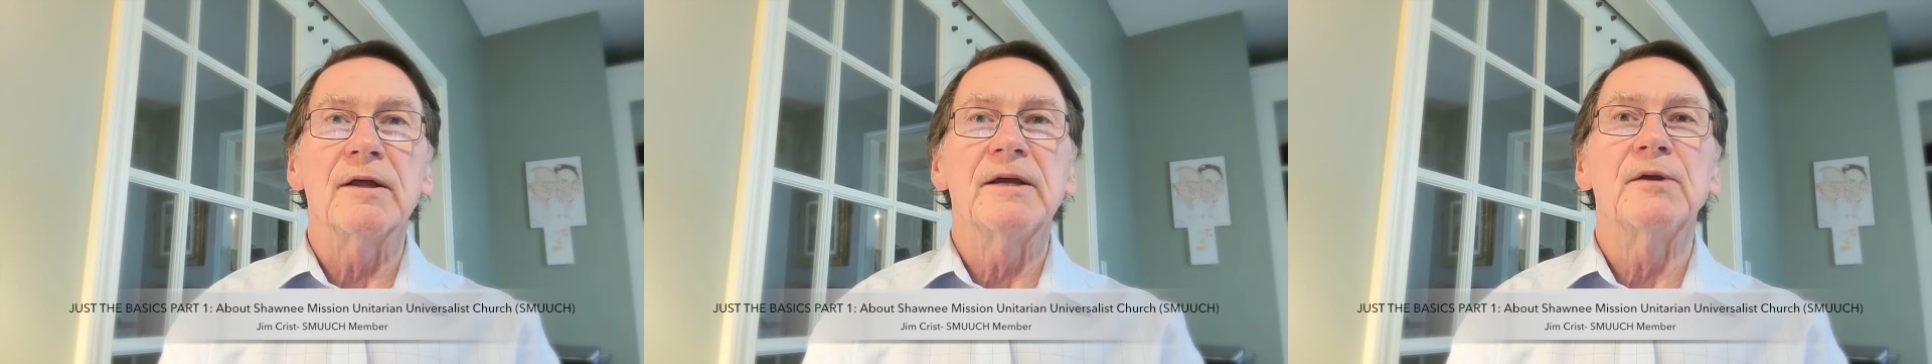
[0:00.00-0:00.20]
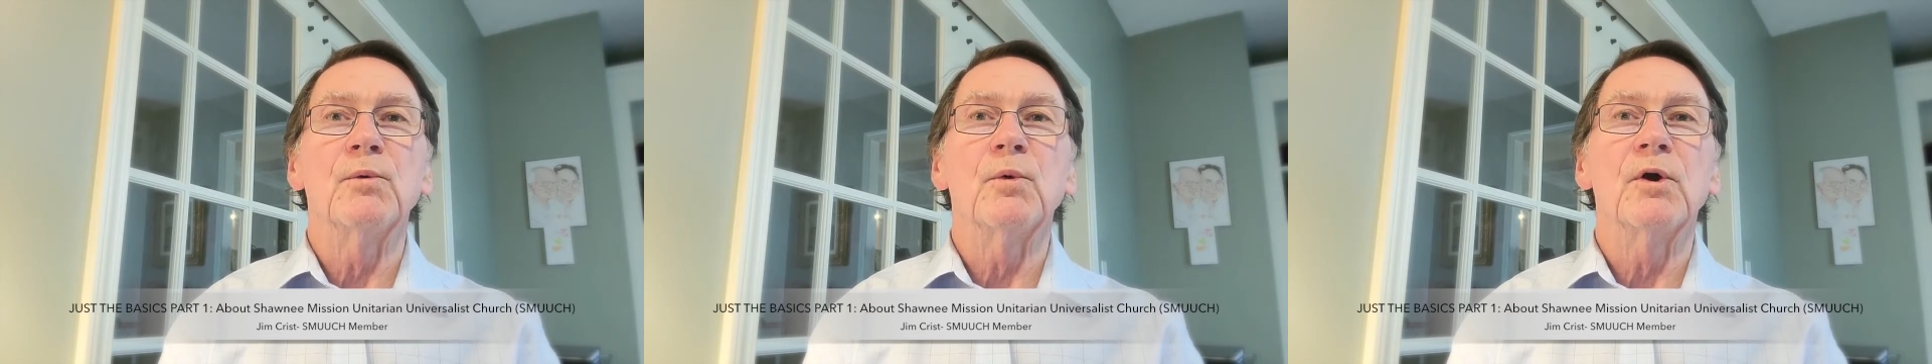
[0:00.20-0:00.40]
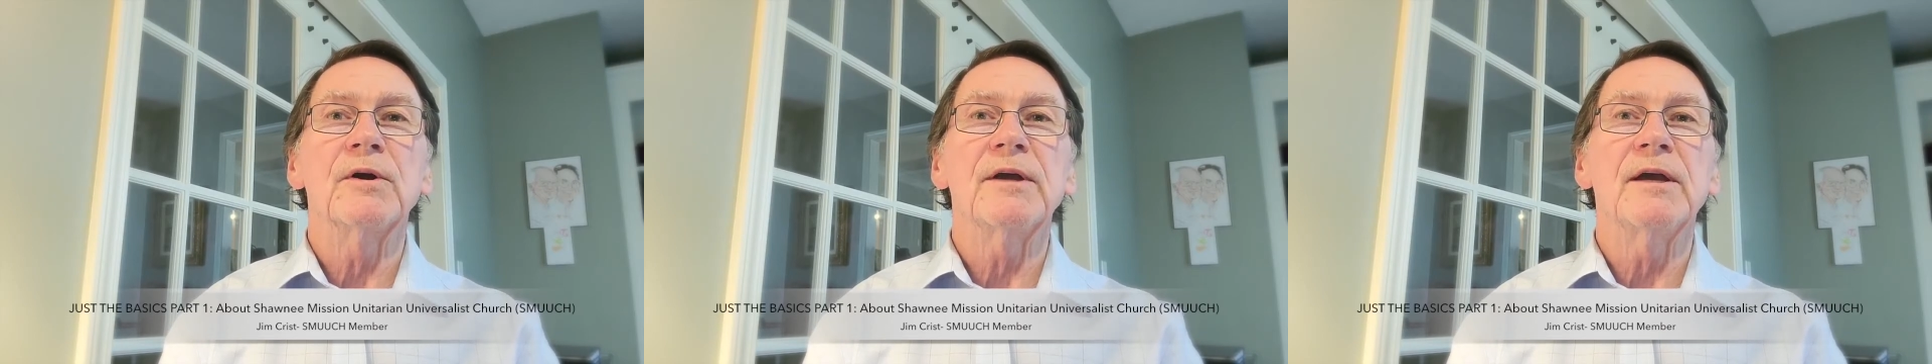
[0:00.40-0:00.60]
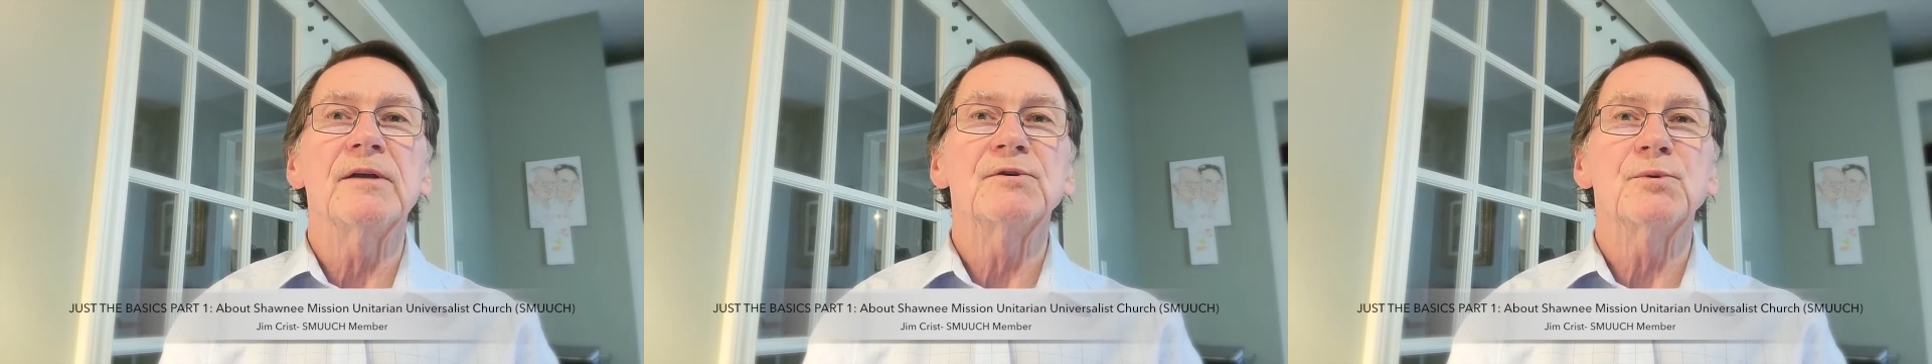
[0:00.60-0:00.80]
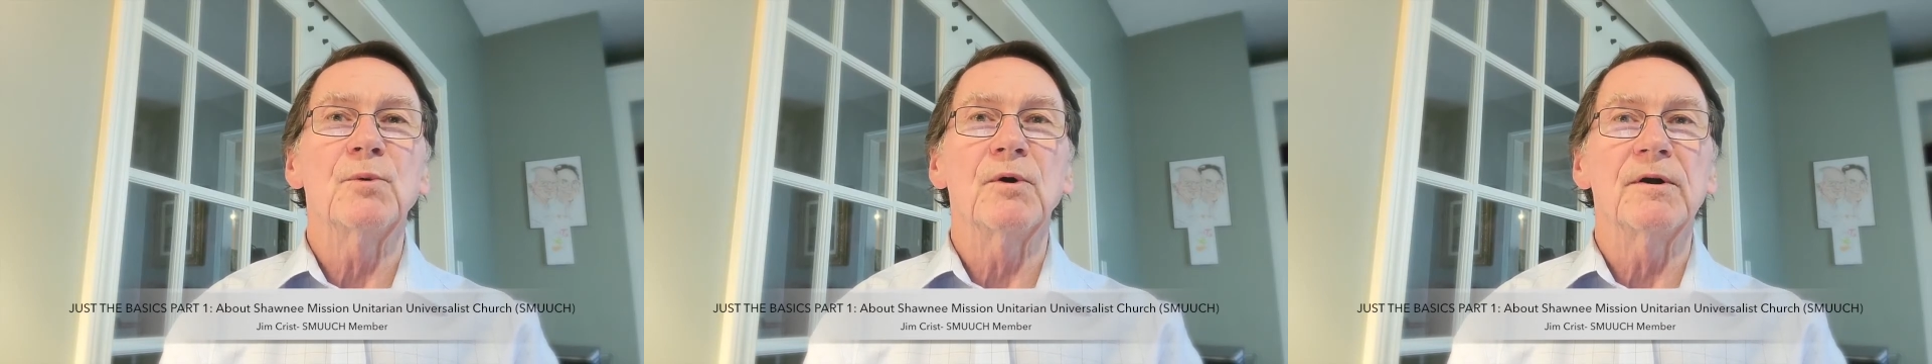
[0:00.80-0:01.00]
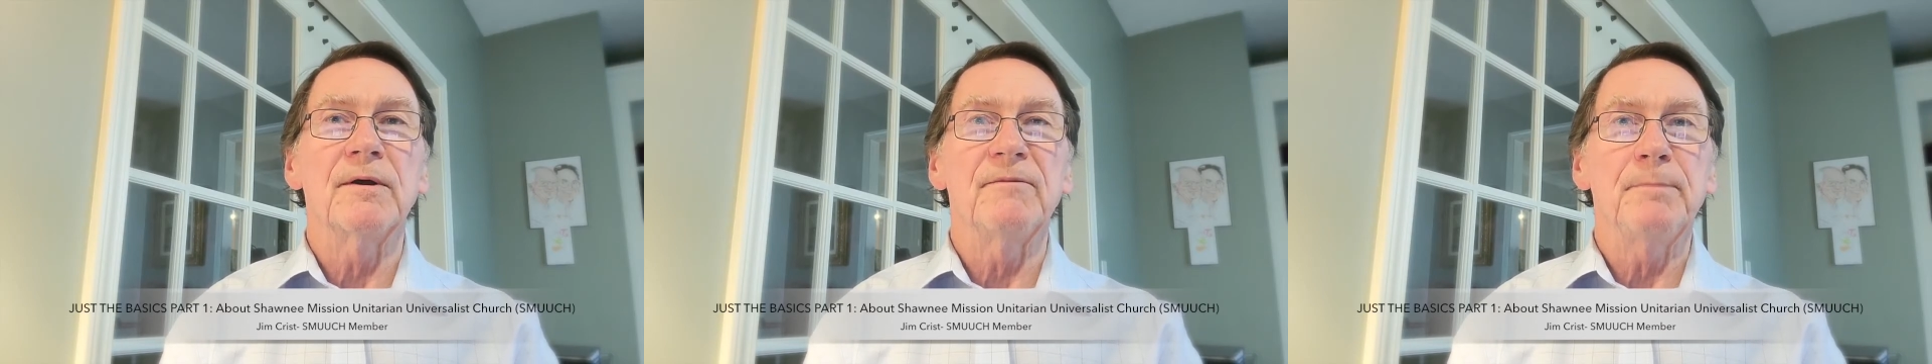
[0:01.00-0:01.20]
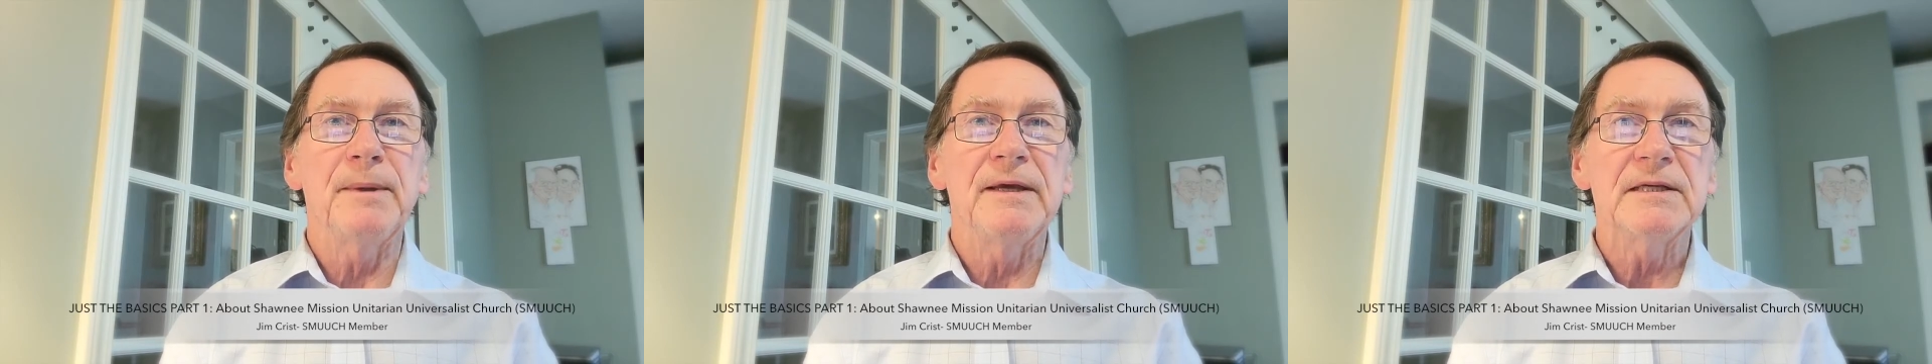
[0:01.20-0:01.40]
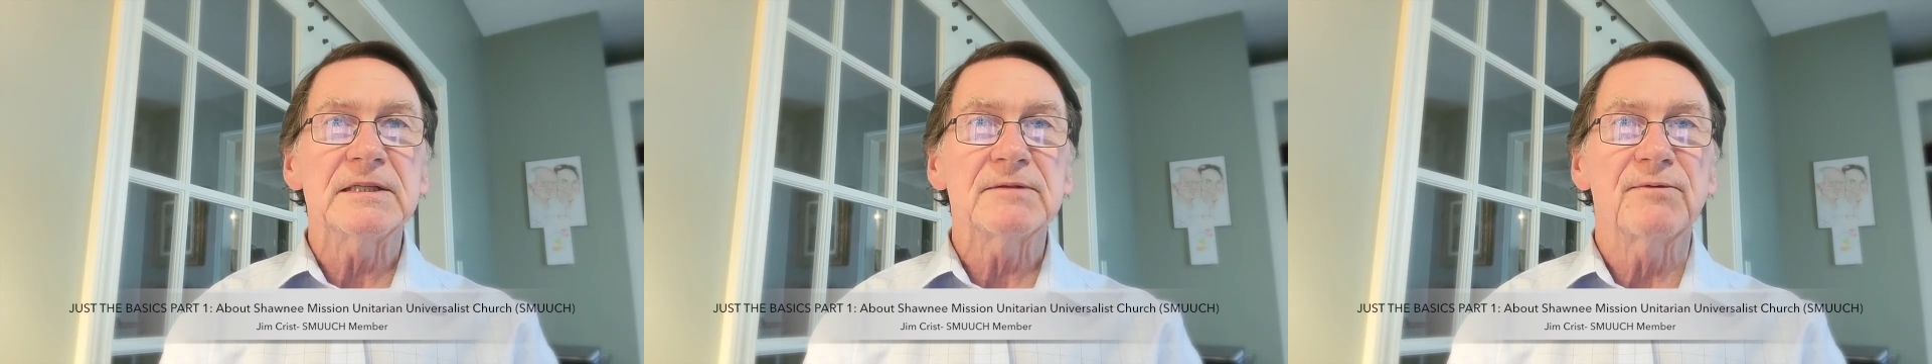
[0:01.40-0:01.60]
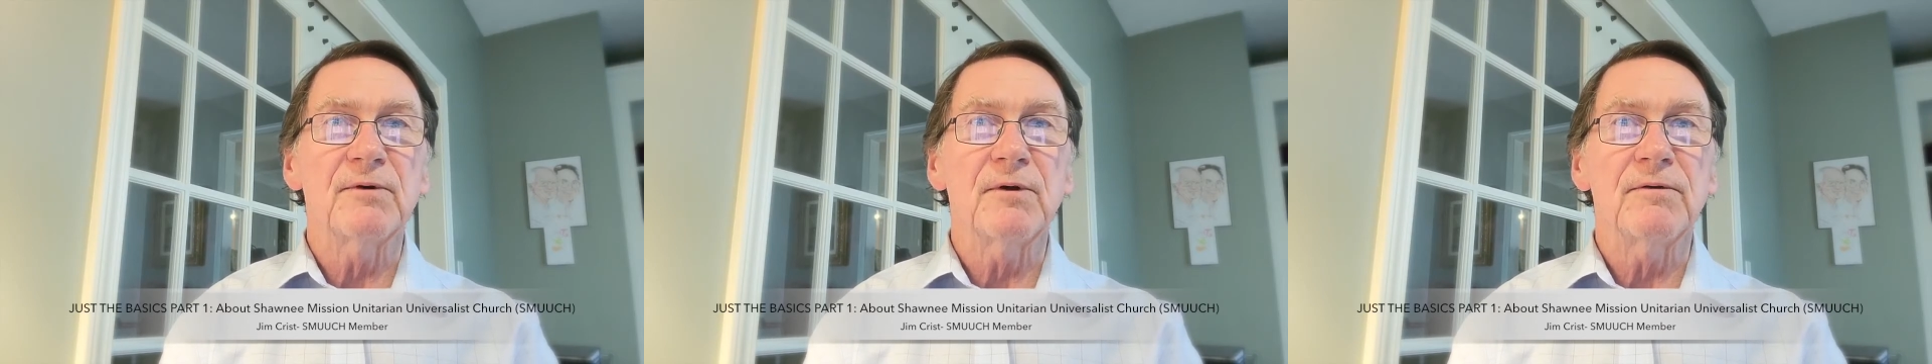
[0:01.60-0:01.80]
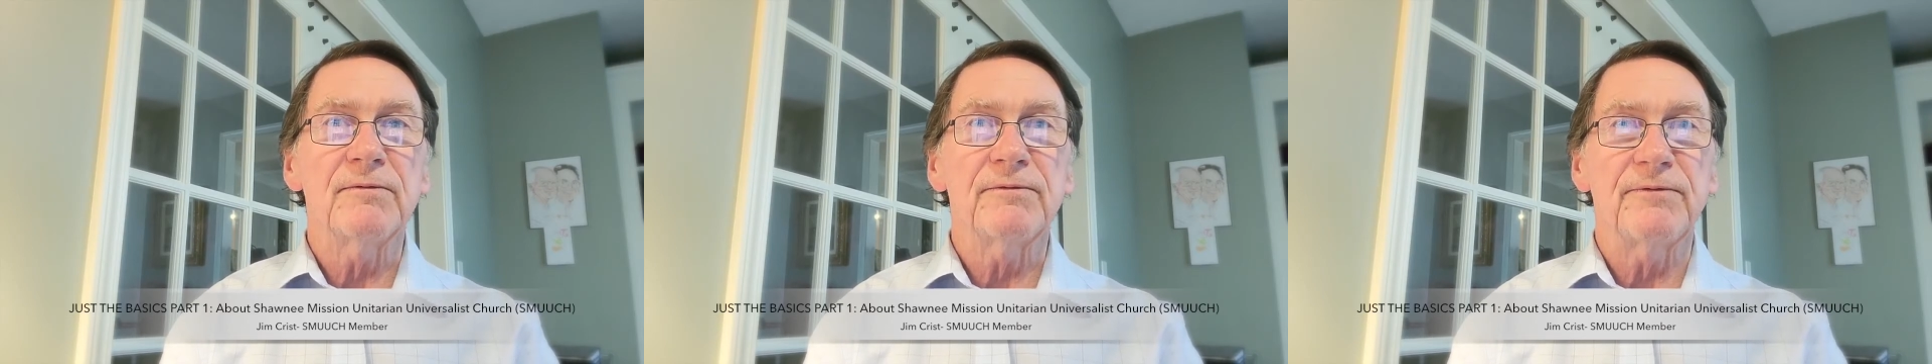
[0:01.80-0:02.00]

in working toward a peaceful,